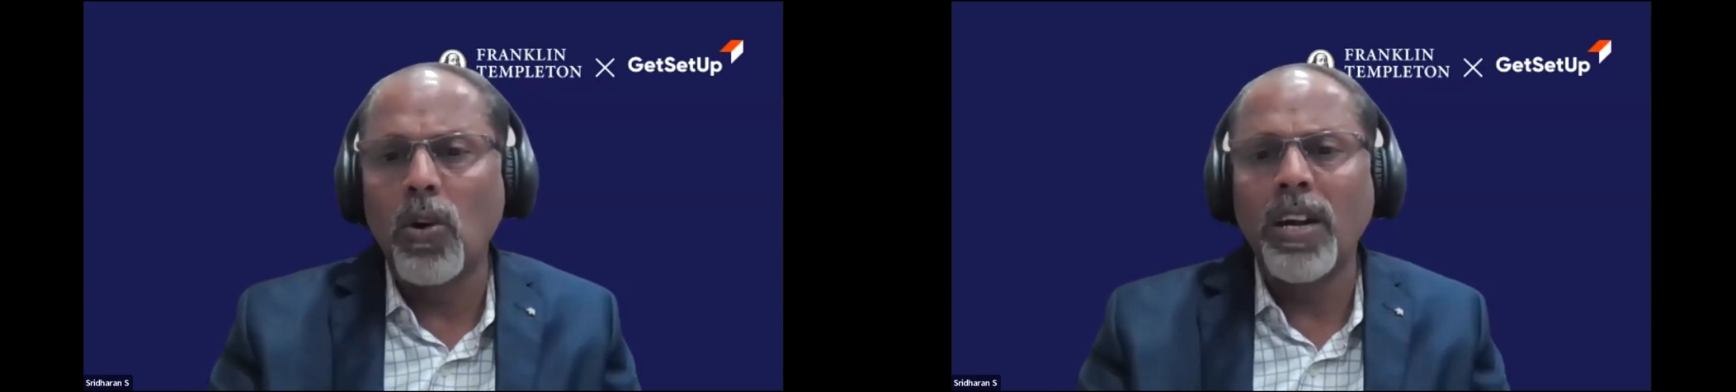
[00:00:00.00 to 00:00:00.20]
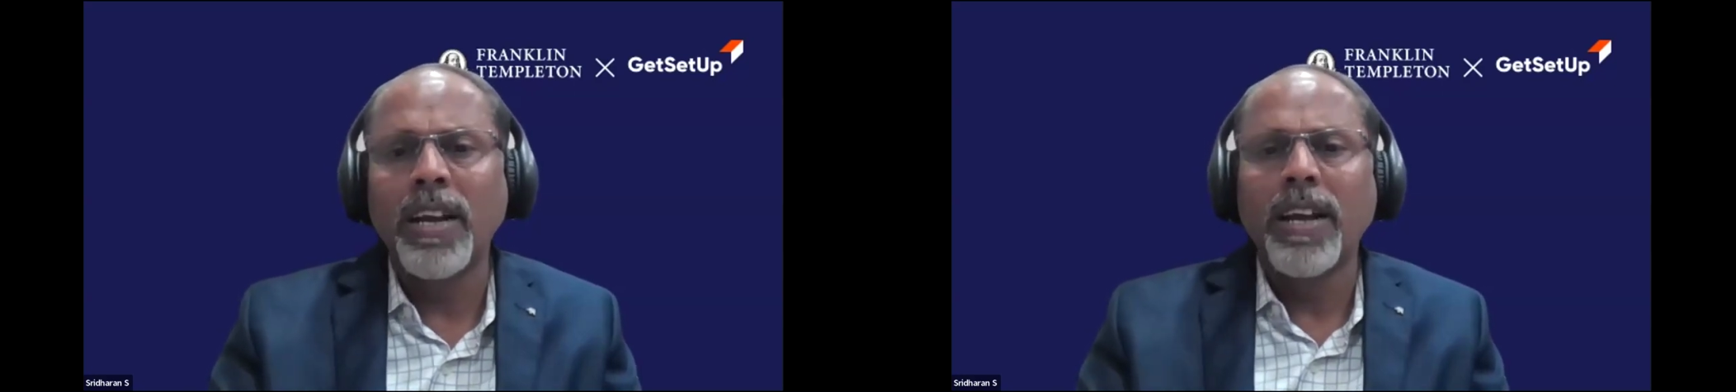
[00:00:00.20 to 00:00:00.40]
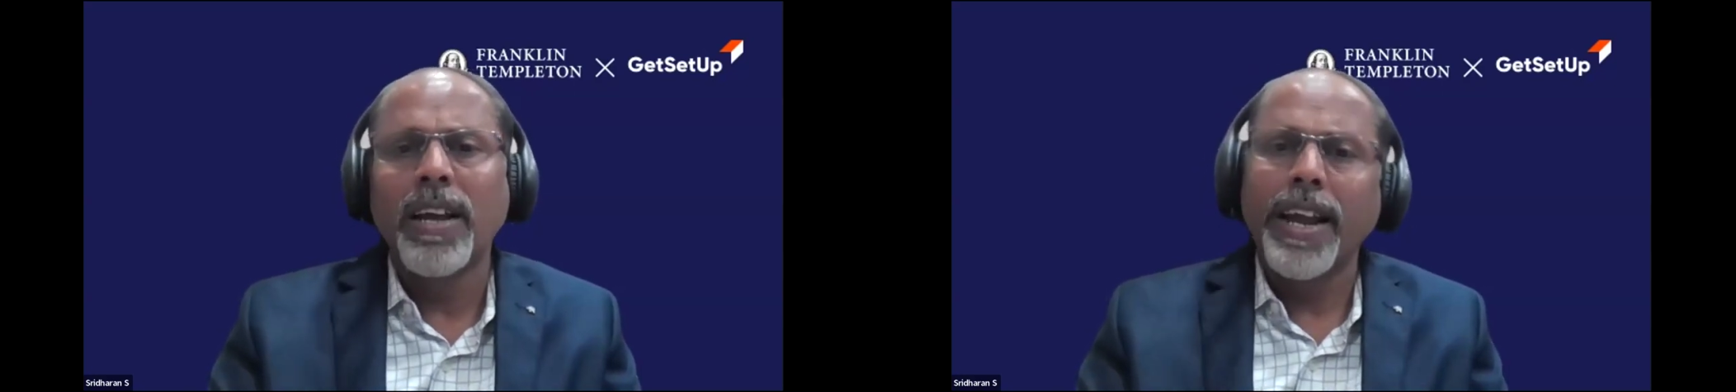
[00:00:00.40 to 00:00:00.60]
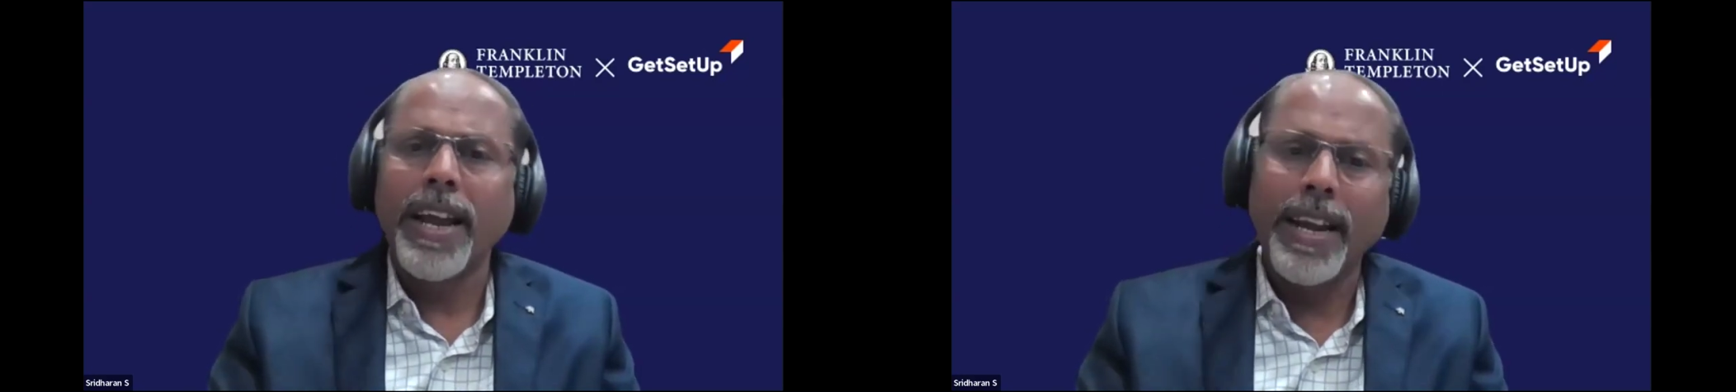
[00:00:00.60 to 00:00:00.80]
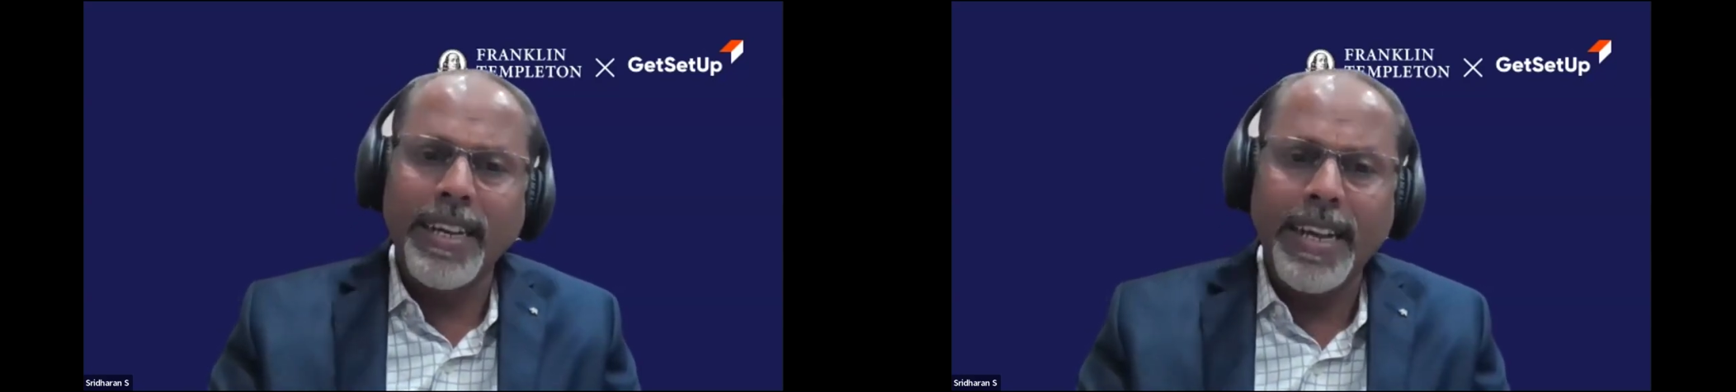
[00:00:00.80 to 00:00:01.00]
gold,
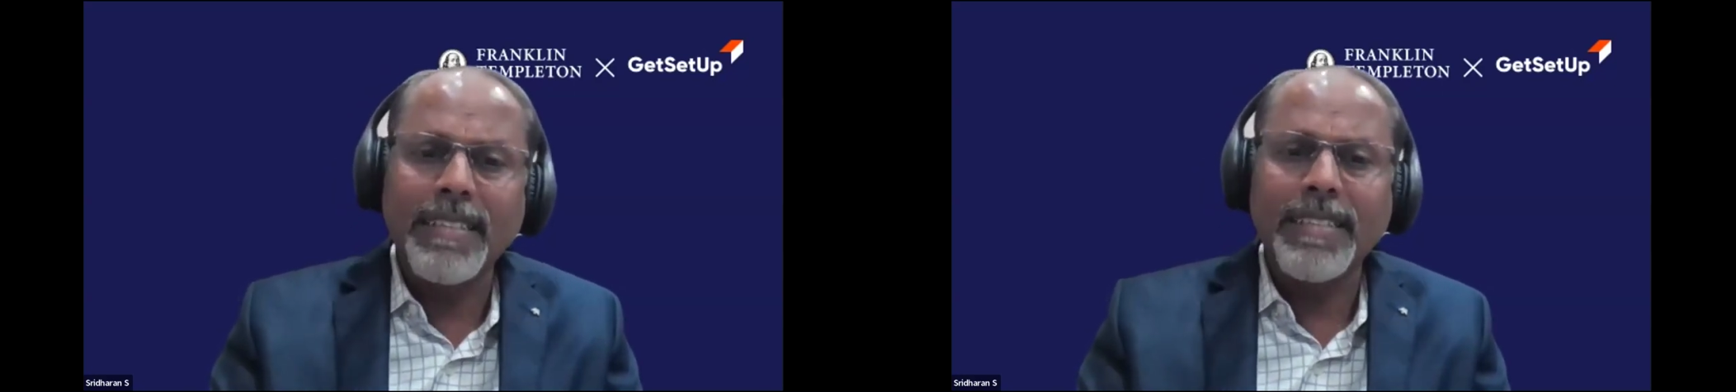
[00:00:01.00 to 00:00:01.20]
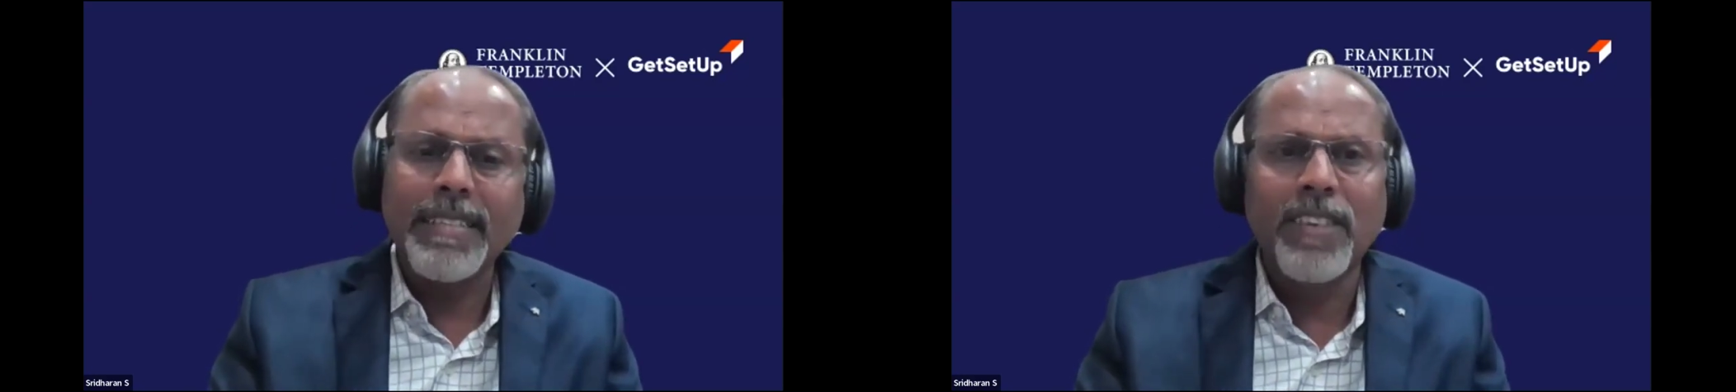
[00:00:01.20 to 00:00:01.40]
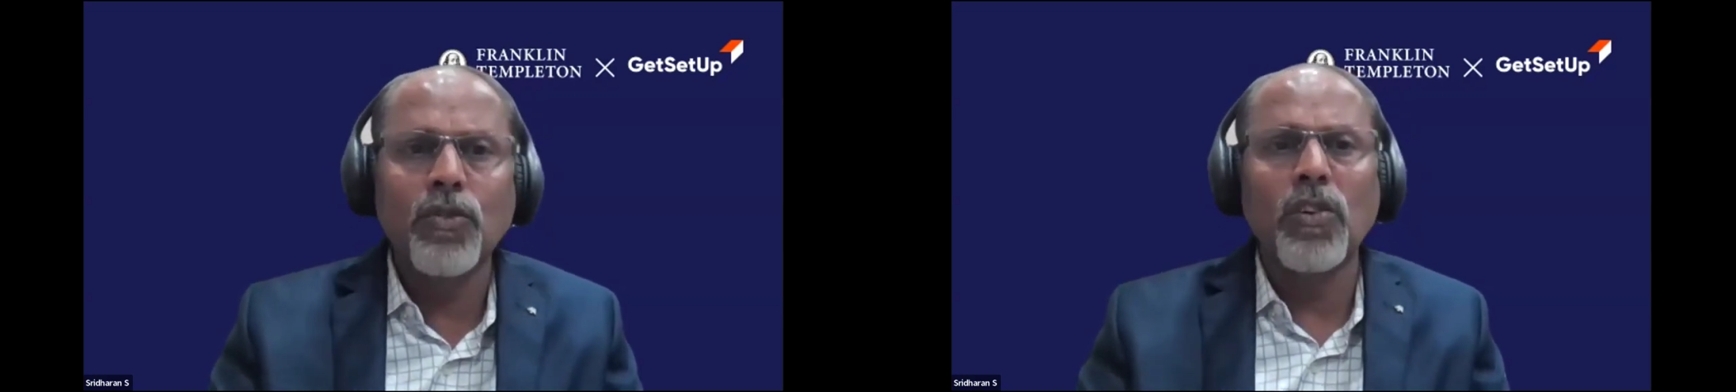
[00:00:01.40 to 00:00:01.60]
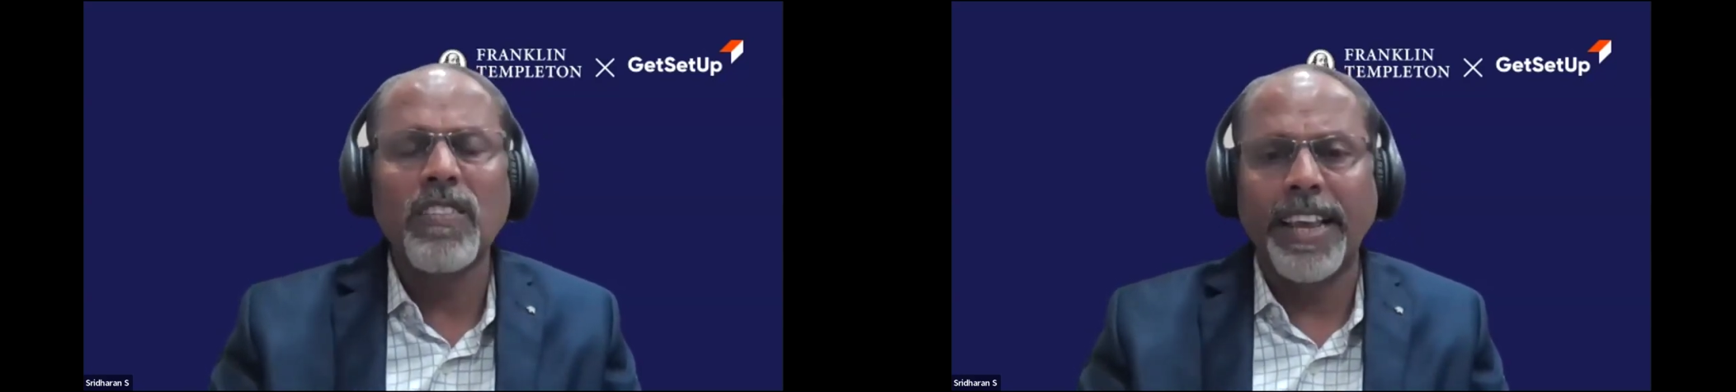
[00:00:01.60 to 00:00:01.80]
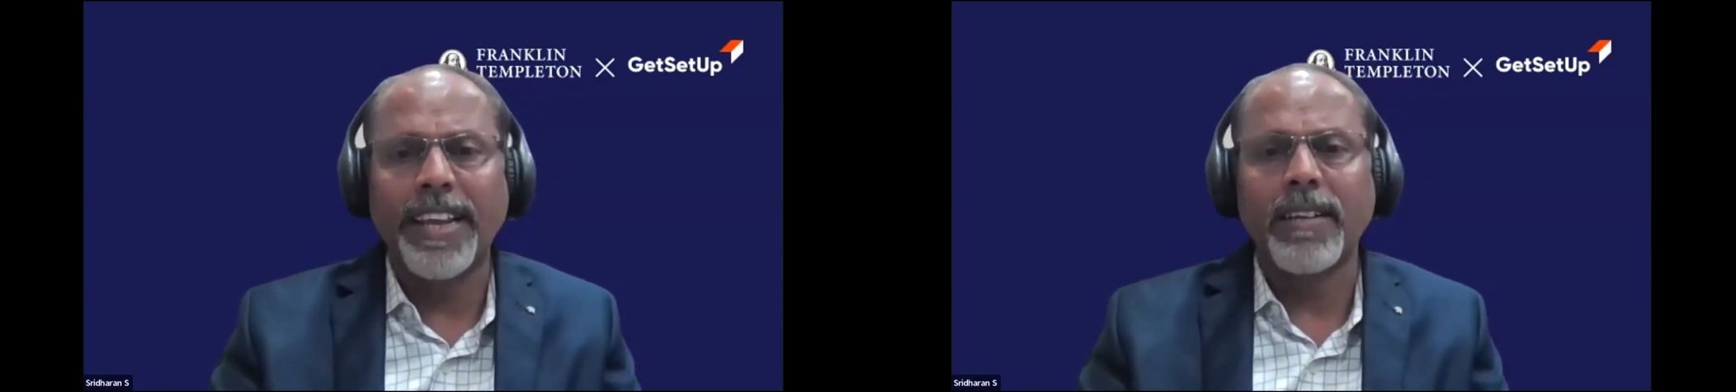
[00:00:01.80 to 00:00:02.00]
it has its
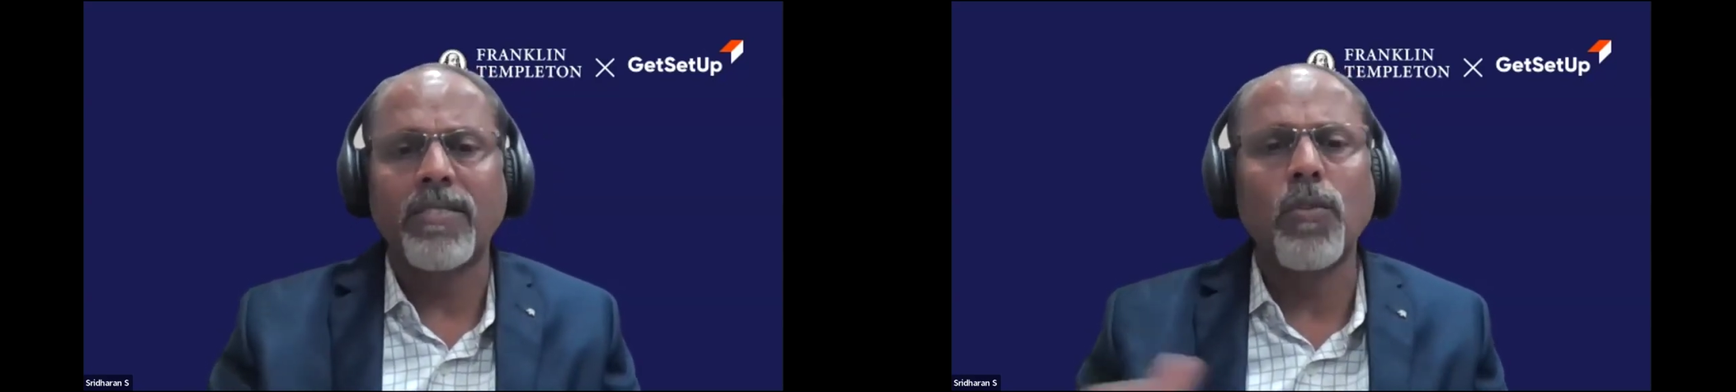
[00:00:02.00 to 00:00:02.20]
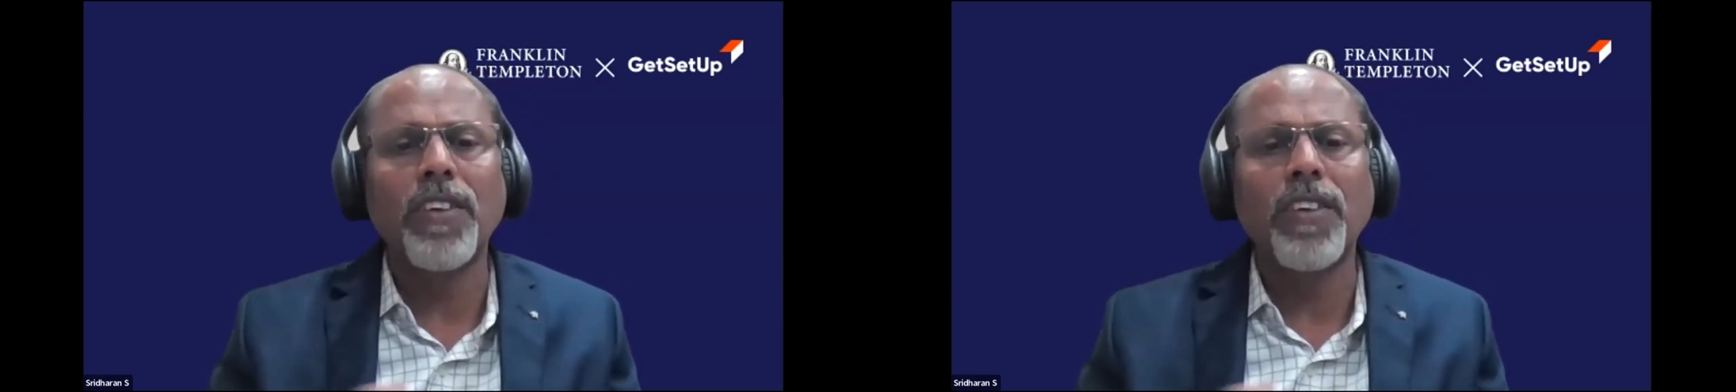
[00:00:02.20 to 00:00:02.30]
own cycle.